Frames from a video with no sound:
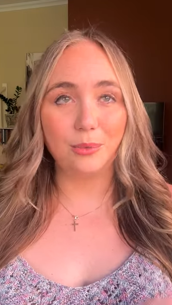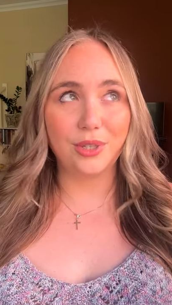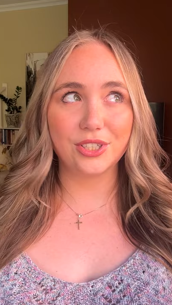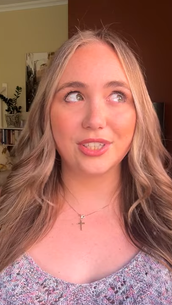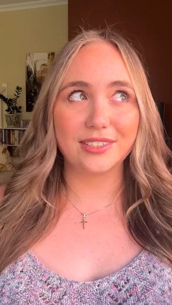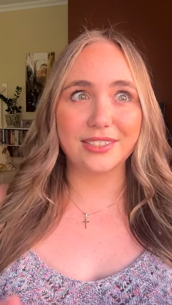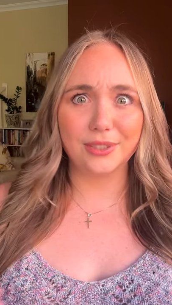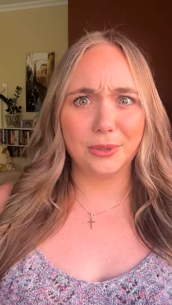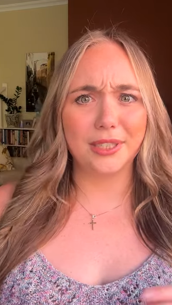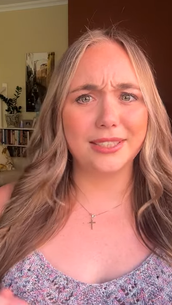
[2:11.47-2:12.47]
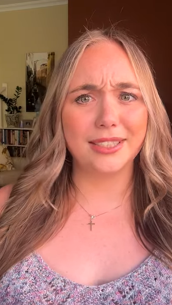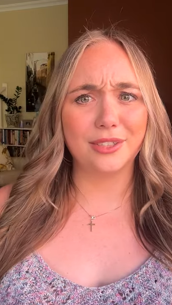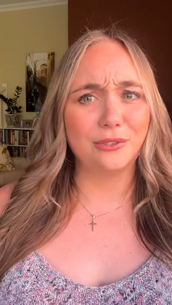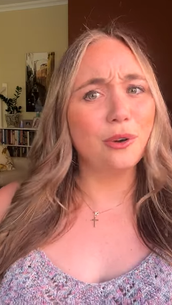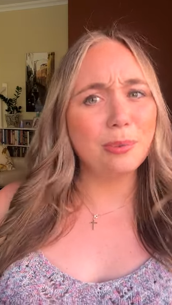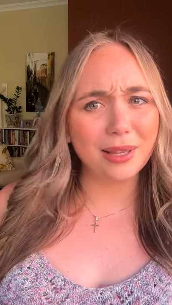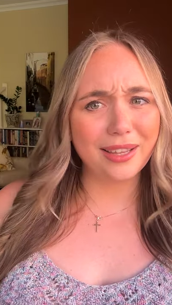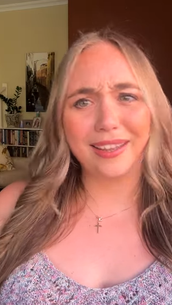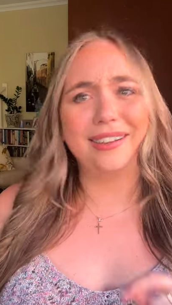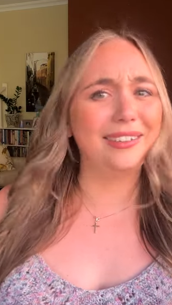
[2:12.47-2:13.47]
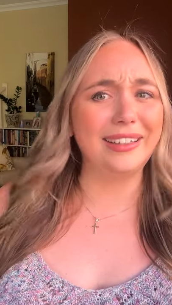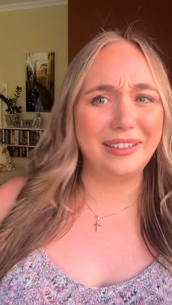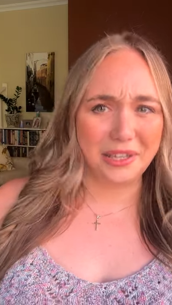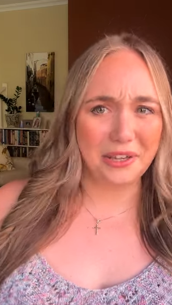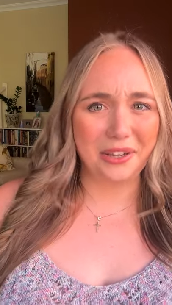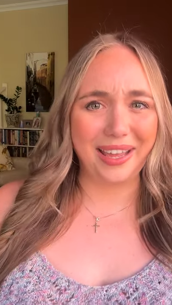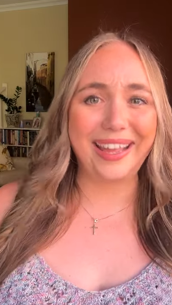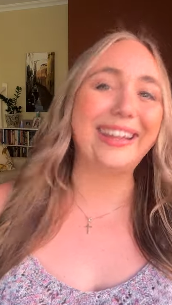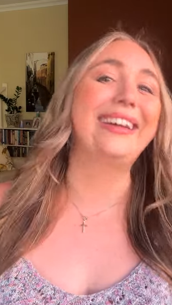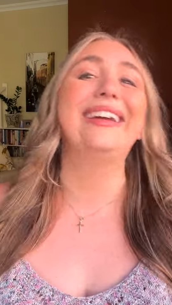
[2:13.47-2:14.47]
which is still considered 4-ply yarn in the UK.